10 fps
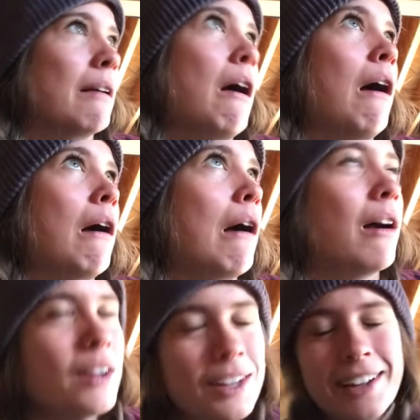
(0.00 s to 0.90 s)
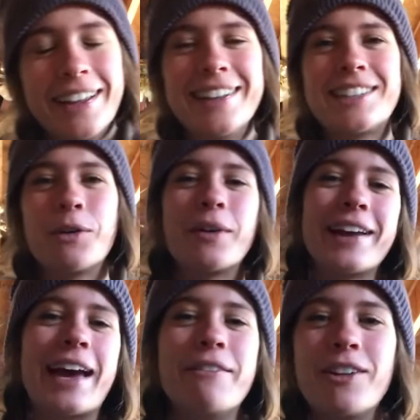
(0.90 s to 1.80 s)
And so we're like
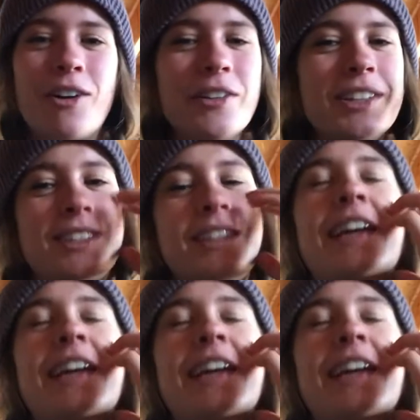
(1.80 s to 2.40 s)
having all these